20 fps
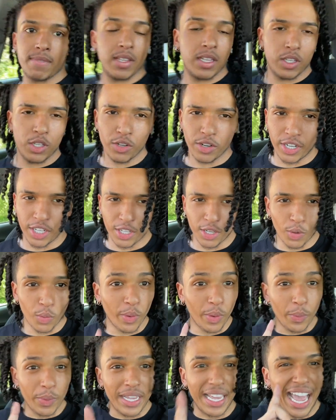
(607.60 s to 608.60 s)
You already know
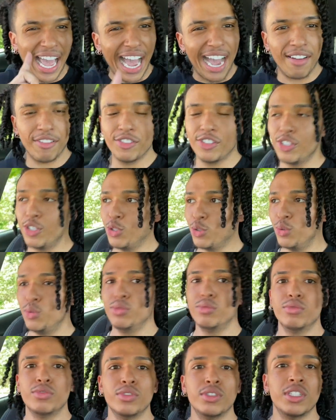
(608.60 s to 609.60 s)
what we have to do.
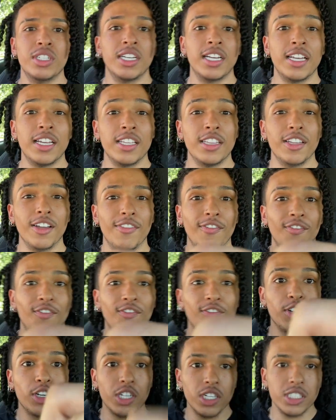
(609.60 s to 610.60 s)
The
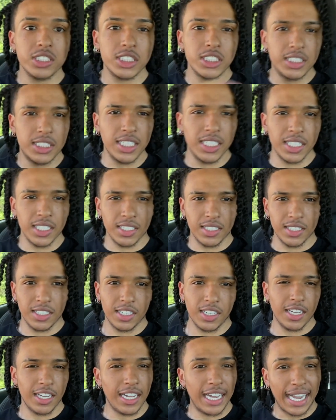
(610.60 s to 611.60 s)
first thing
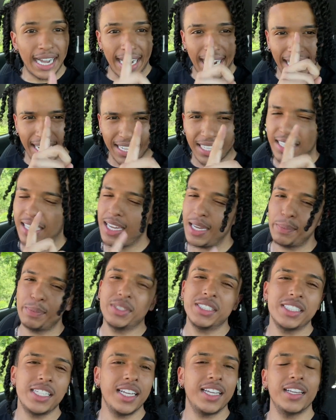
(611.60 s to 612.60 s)
I kept
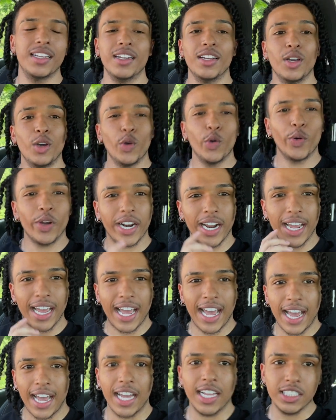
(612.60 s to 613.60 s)
saying what I
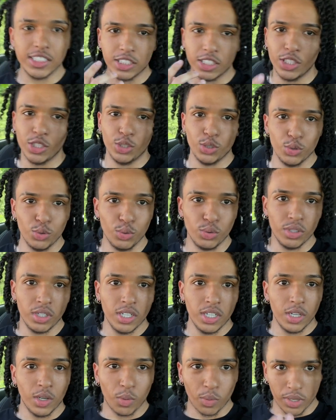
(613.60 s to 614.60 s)
had to do
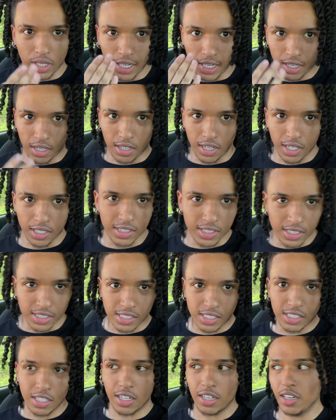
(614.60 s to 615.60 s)
when I got this
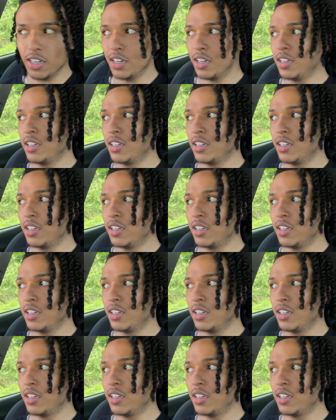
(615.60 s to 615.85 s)
car.